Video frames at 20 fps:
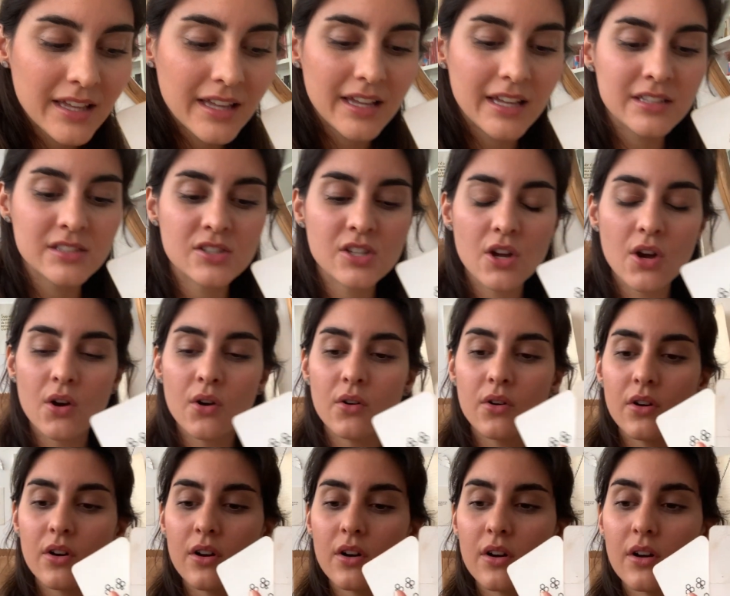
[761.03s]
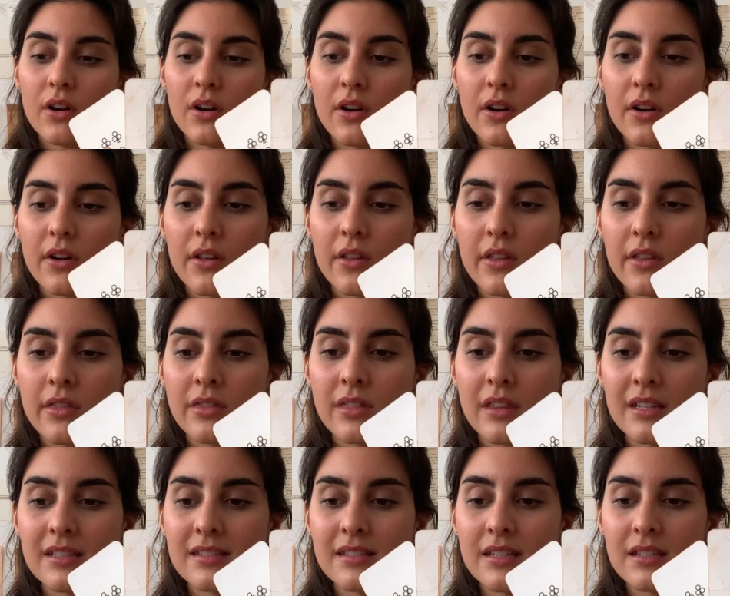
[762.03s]
And so
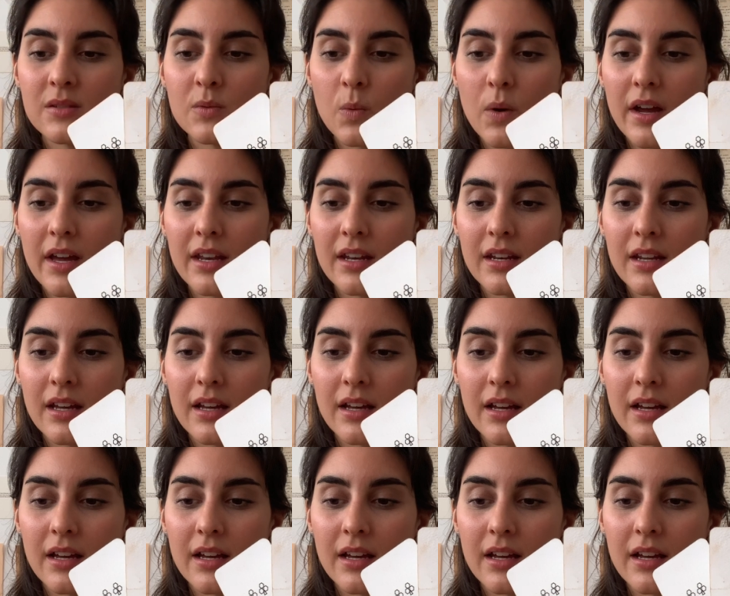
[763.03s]
this is when